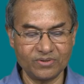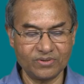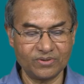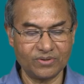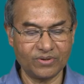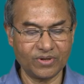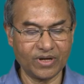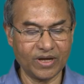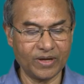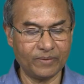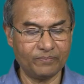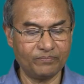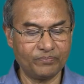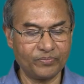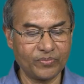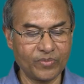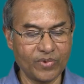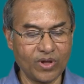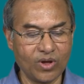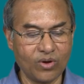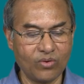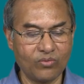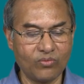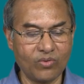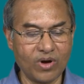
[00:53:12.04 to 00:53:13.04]
Okay.
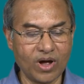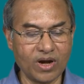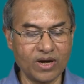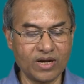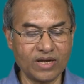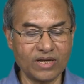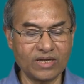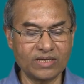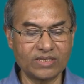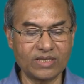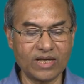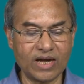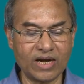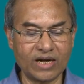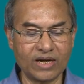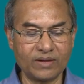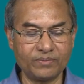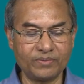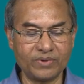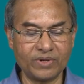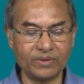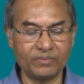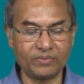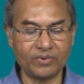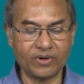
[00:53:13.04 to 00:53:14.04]
One is the
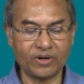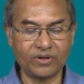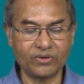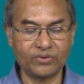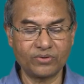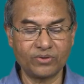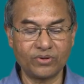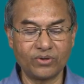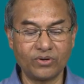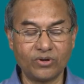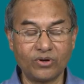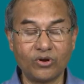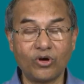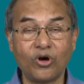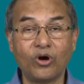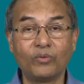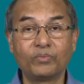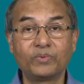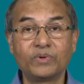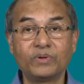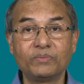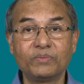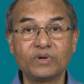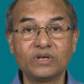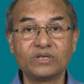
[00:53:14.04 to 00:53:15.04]
adaptive control
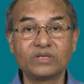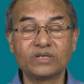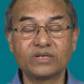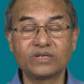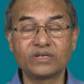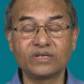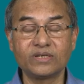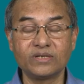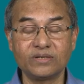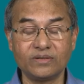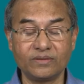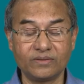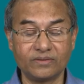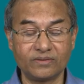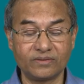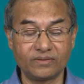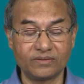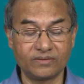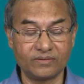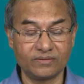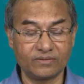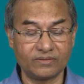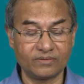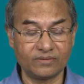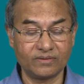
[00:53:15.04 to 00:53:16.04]
optimization
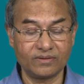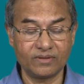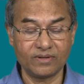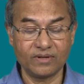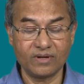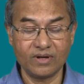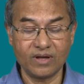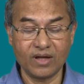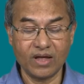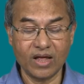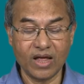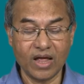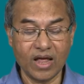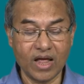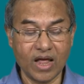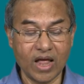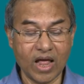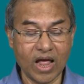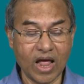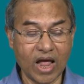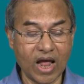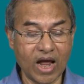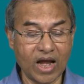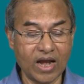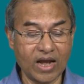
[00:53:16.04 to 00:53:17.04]

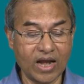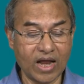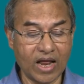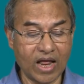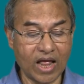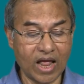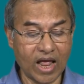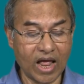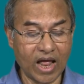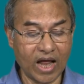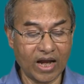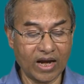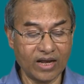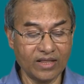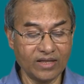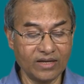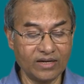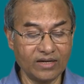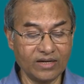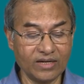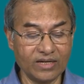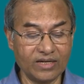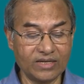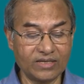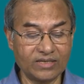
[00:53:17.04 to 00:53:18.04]
and
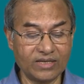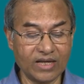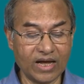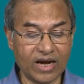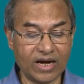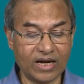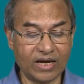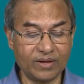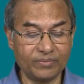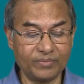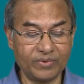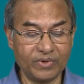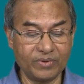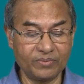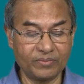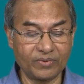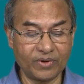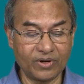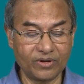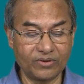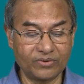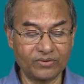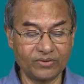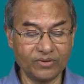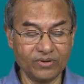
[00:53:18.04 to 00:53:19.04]
another is the adaptive
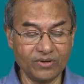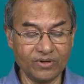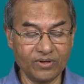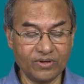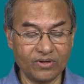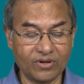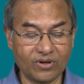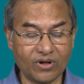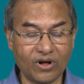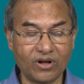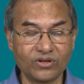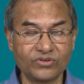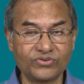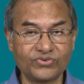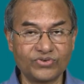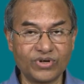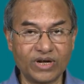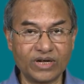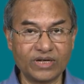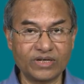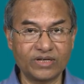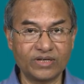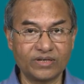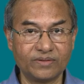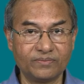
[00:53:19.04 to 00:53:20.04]
control
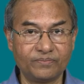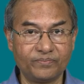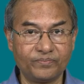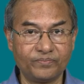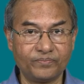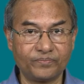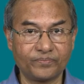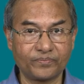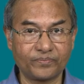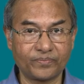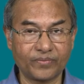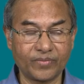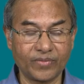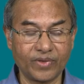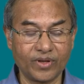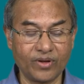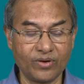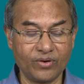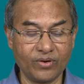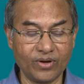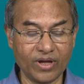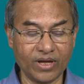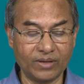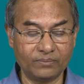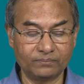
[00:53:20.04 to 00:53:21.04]
constraint.
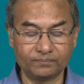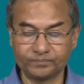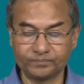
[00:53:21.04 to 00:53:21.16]
Okay.